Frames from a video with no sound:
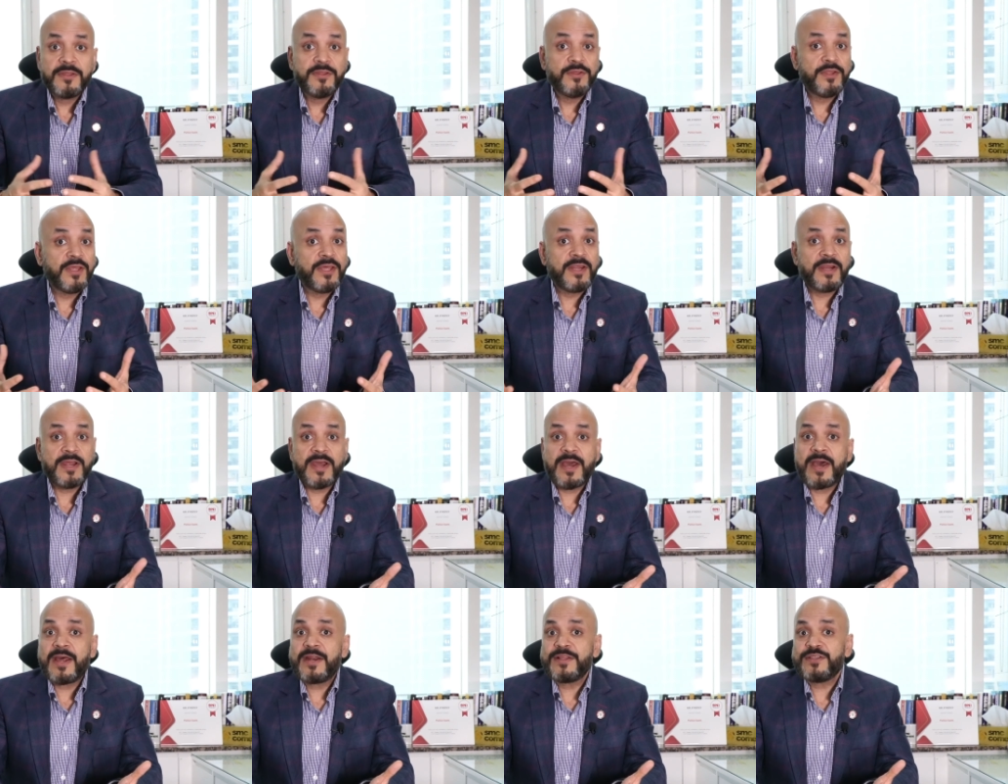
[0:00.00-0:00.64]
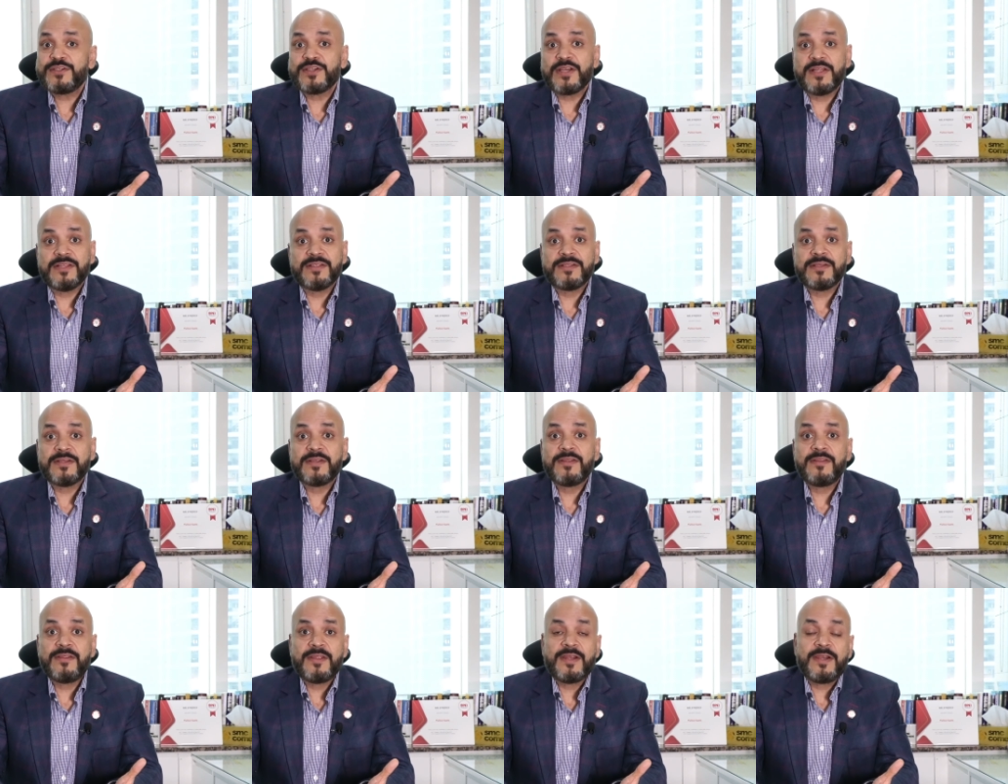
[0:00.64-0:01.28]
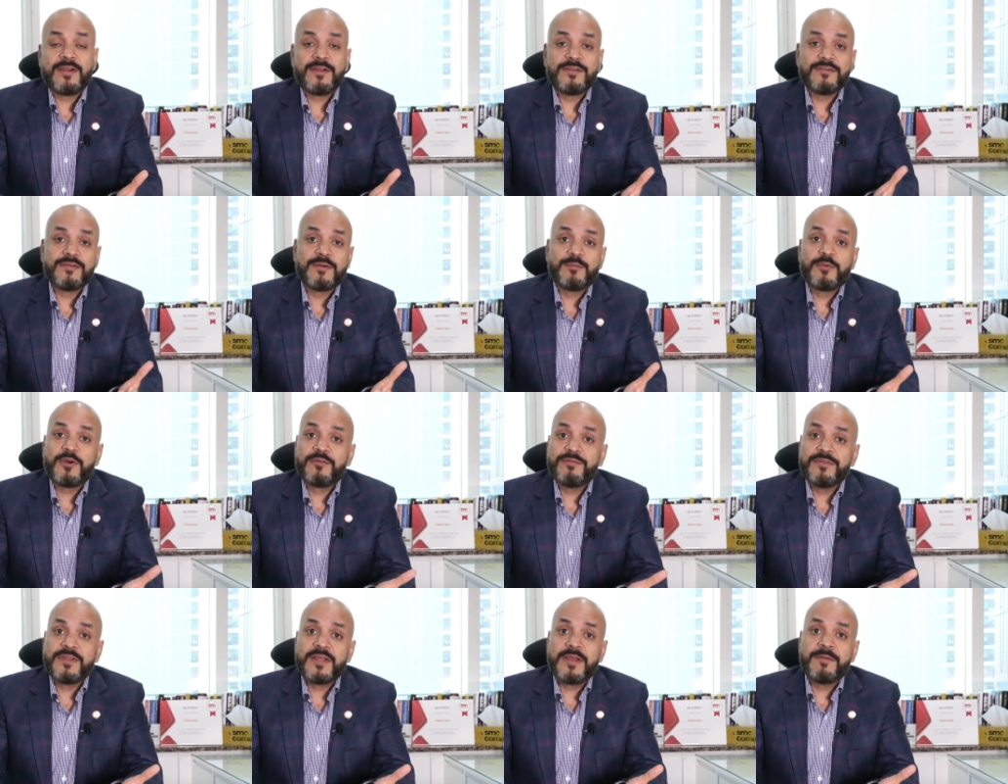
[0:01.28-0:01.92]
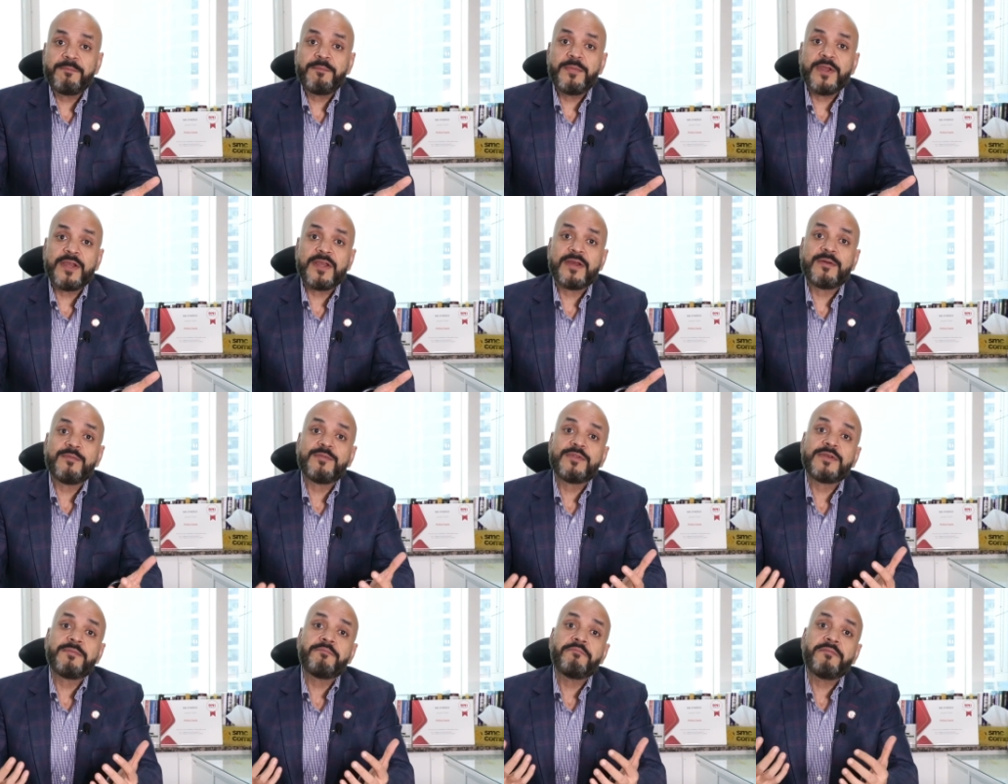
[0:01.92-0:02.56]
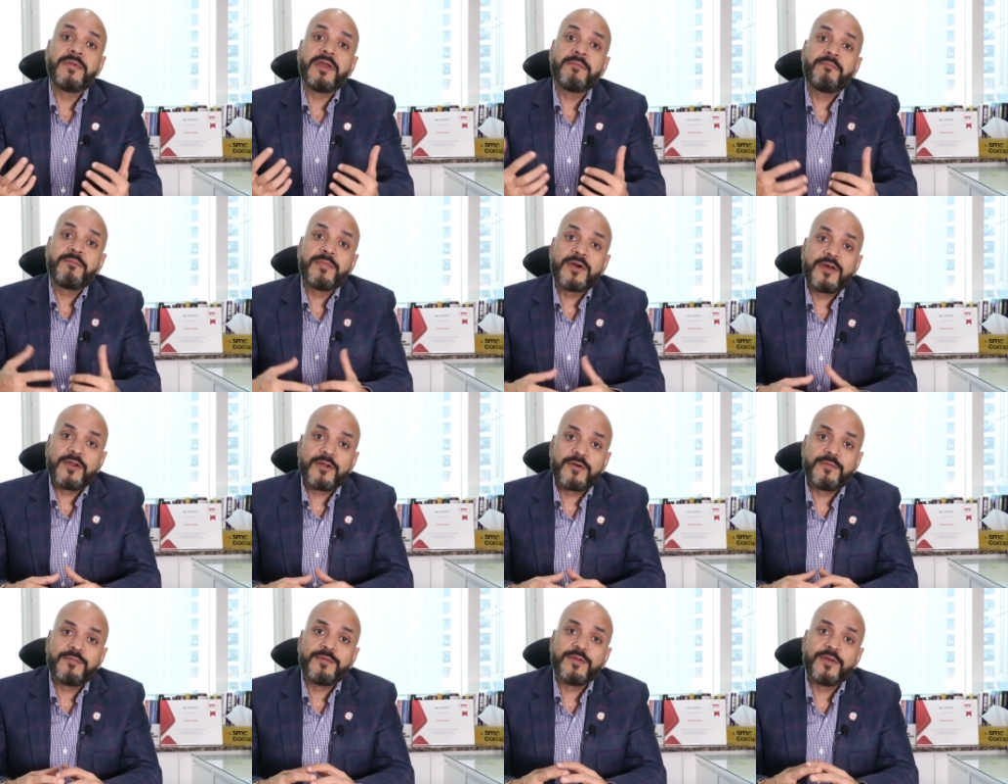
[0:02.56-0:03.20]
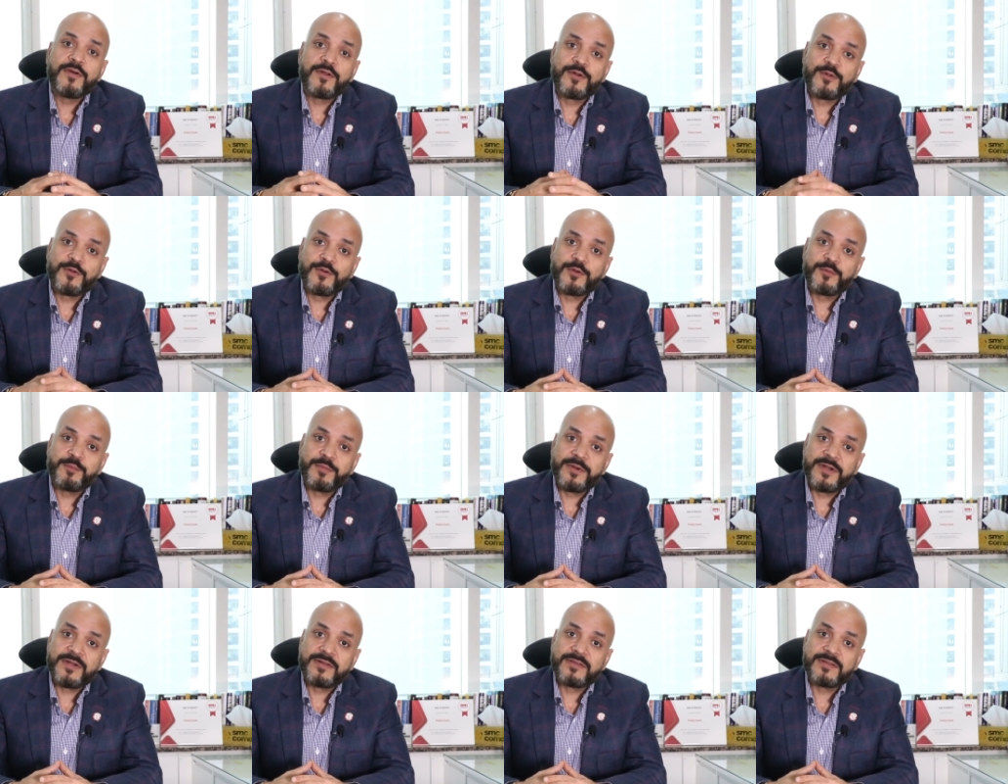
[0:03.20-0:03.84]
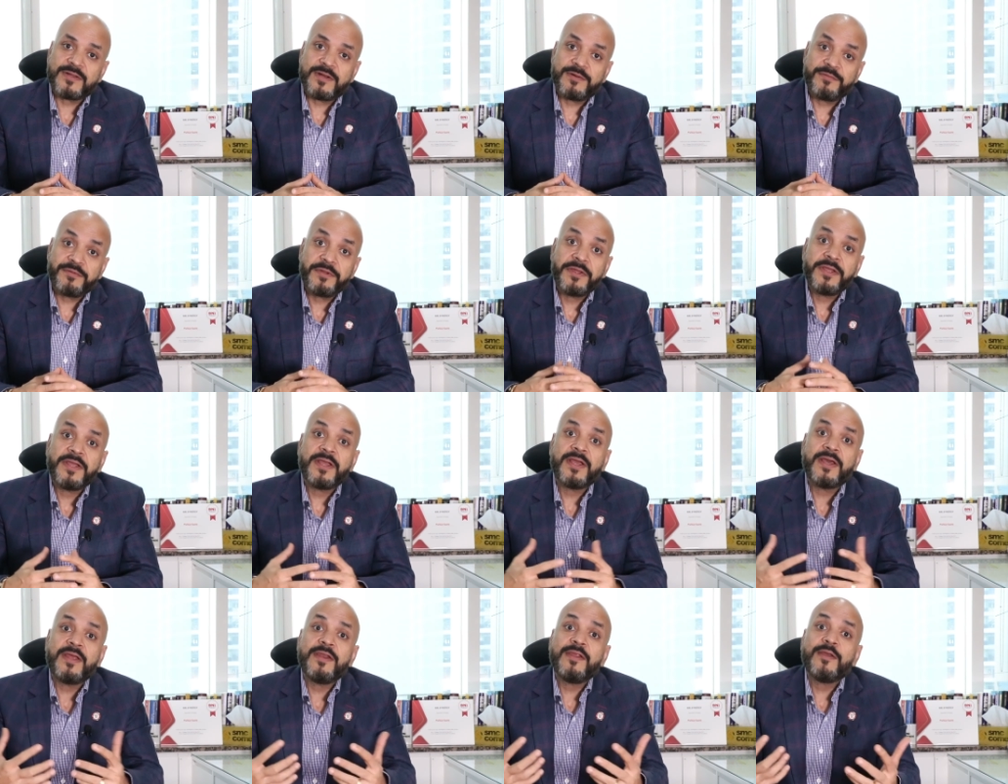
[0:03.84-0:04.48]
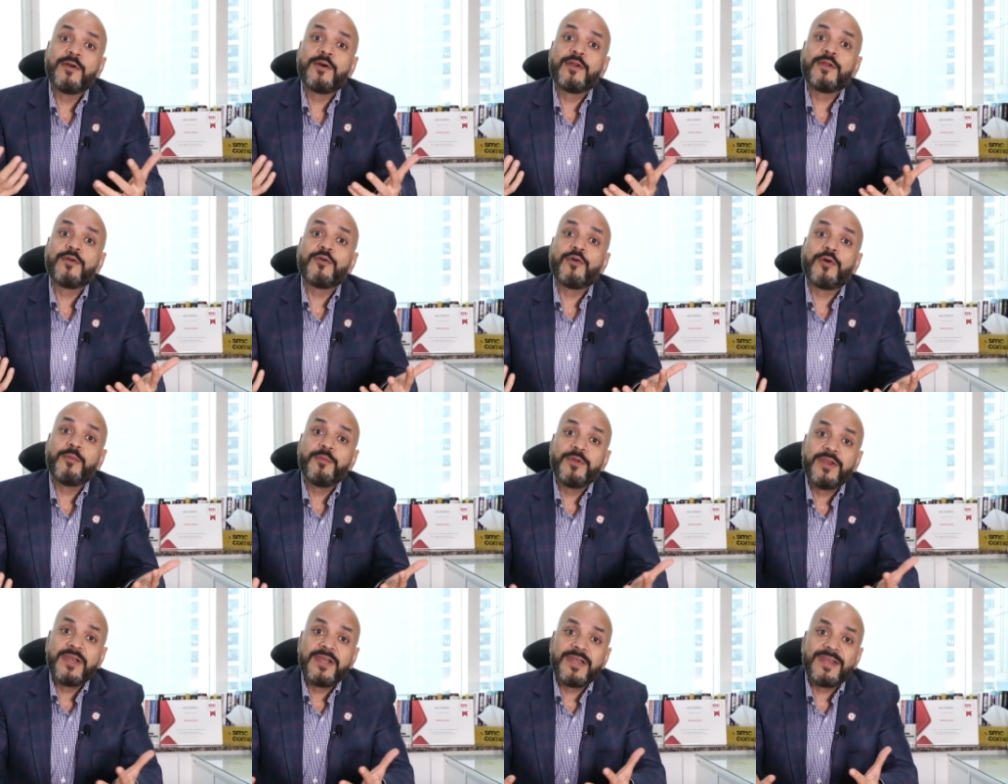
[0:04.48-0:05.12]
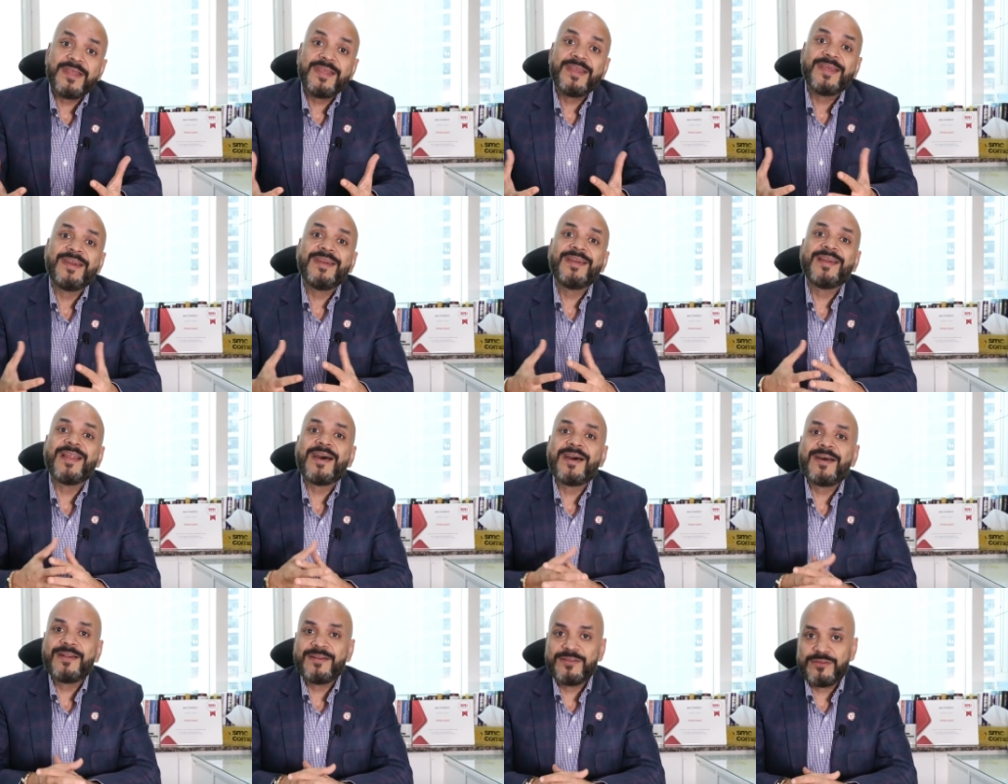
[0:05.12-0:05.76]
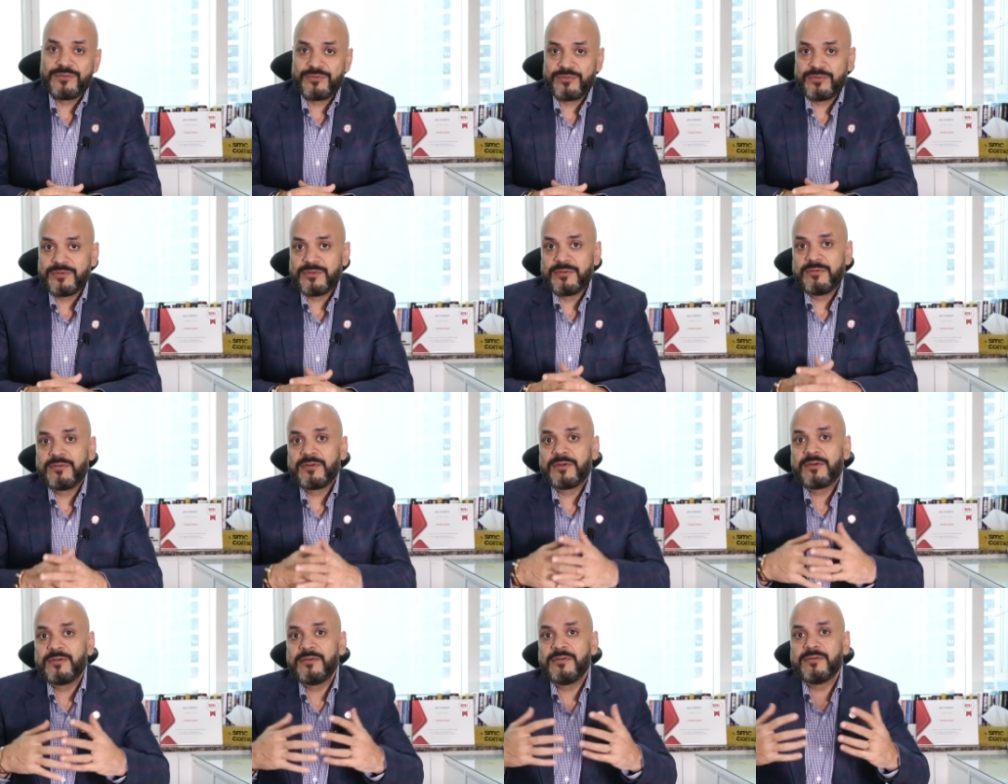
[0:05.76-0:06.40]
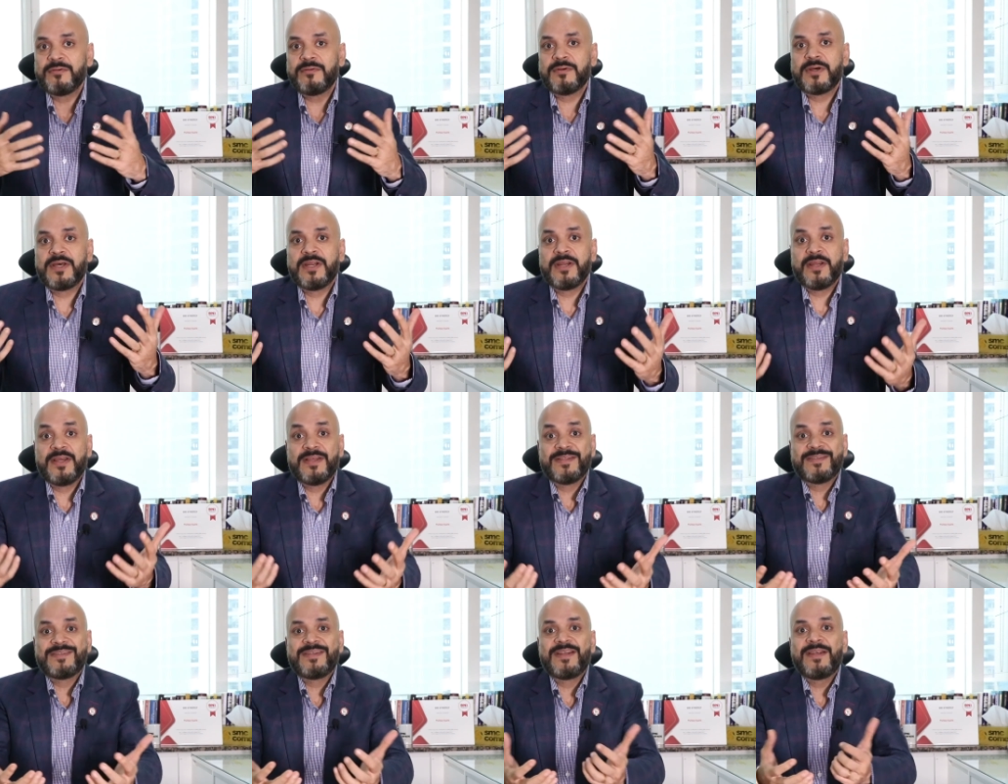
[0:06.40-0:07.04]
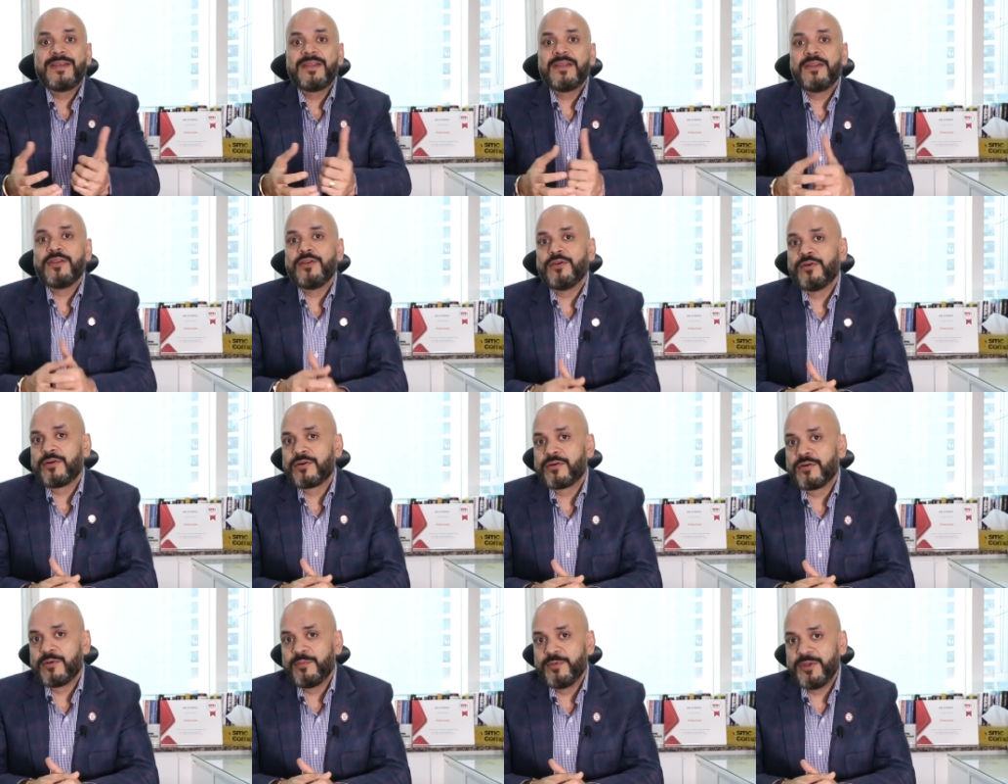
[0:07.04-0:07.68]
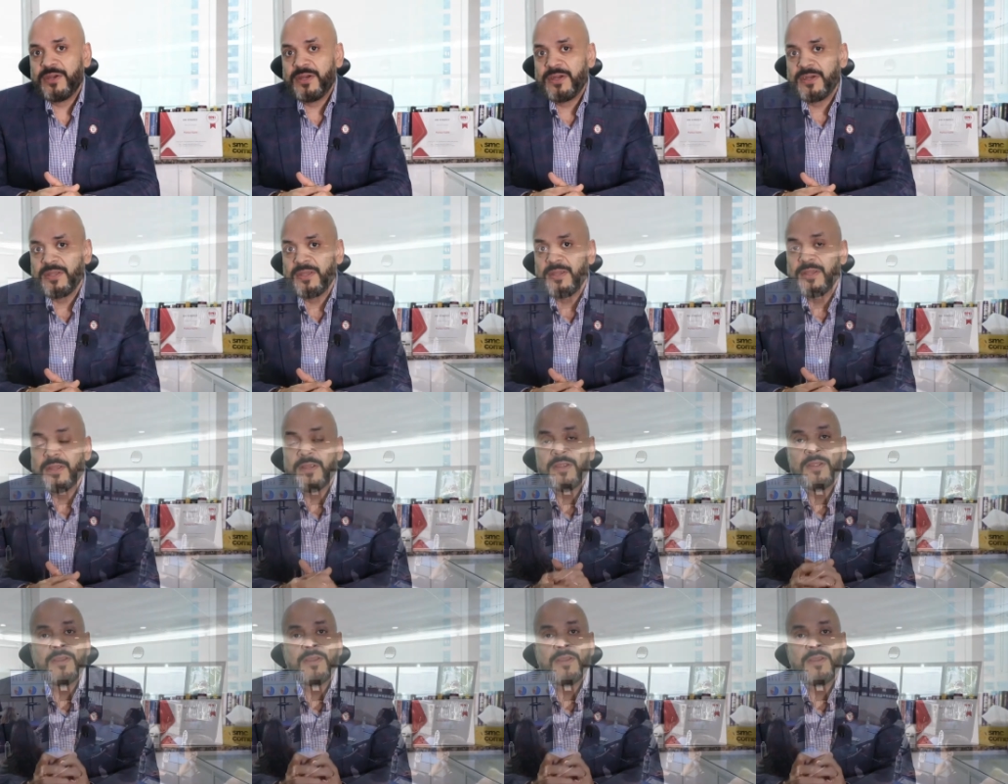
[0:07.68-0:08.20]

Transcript: there are chances that some of them becomes a member of your group itself and your community enlarged. You know, you are extended your community.